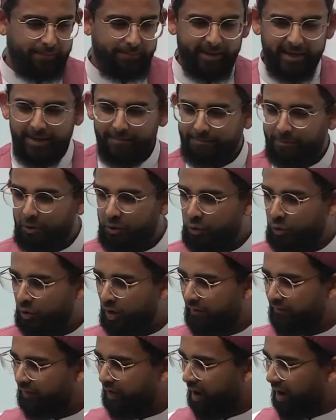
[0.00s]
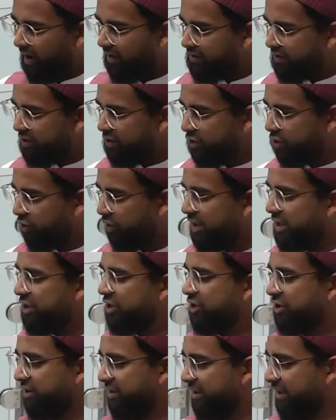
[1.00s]
people who have
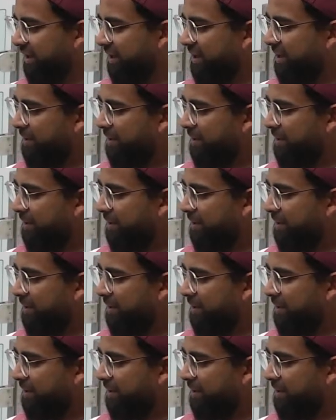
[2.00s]
concentration,